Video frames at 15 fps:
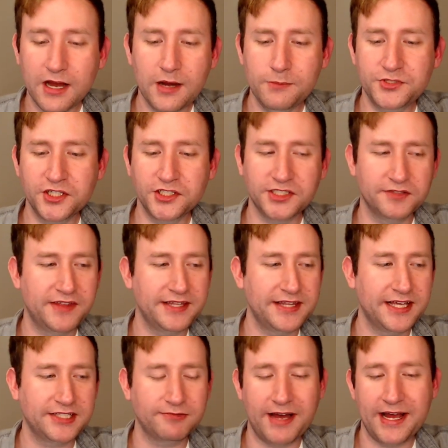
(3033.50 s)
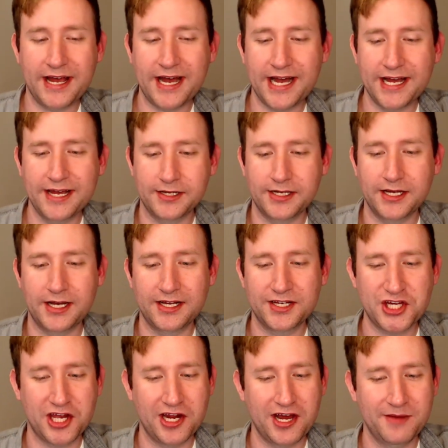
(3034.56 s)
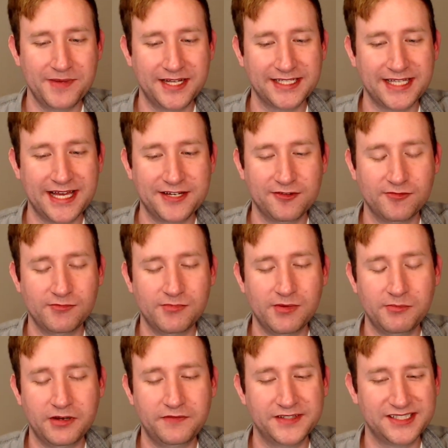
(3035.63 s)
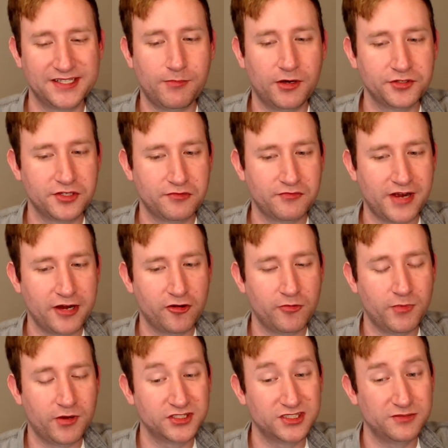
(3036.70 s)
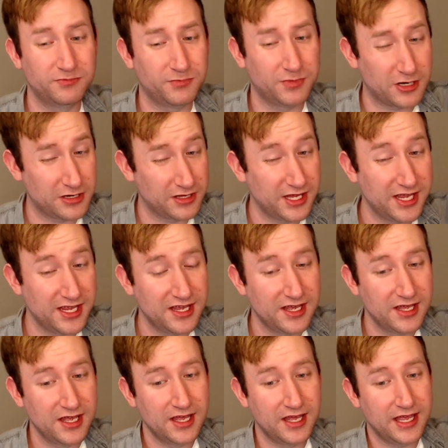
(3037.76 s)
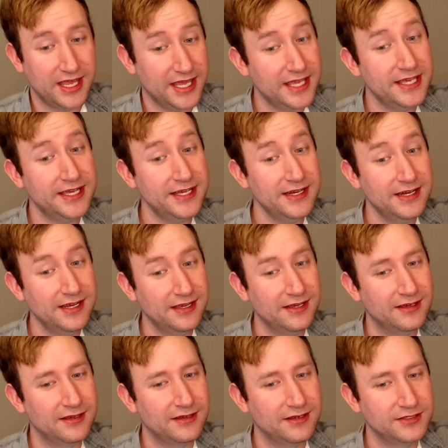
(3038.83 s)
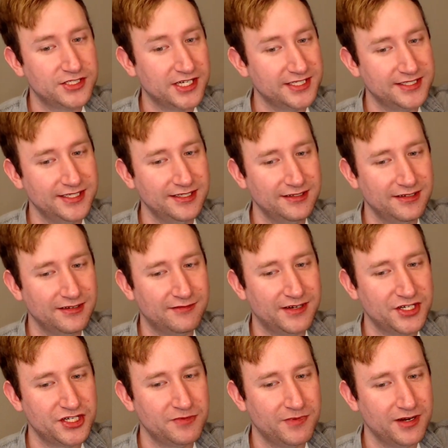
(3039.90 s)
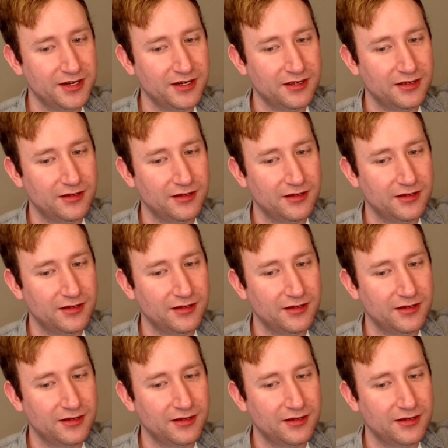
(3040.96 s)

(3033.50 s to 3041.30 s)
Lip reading: Joseph, that's why I shut up because I don't remember if it's a malted rye or a malted barley. Ian, Justin, question mark?